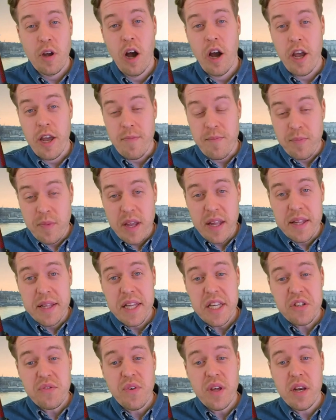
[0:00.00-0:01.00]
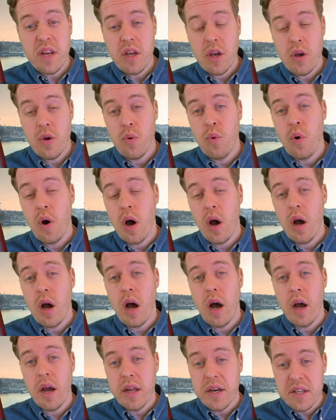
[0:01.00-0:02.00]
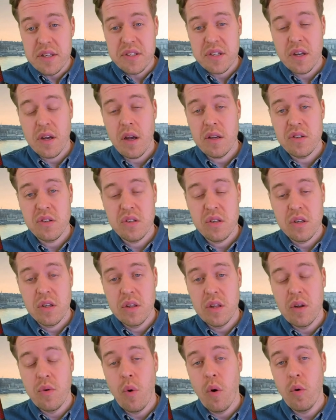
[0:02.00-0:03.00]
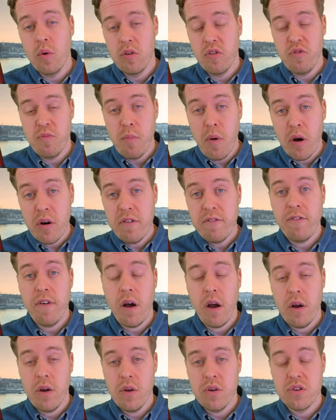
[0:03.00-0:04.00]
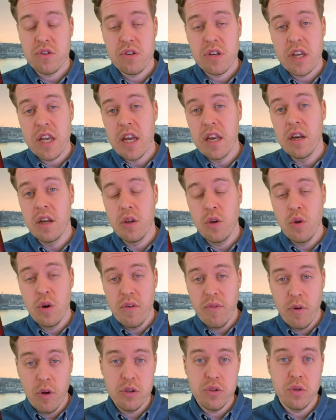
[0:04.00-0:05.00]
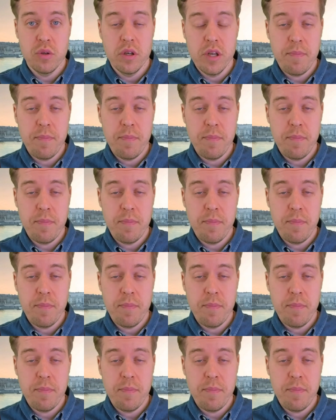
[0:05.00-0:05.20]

Hi, in this video I discuss the role of modifiers in universal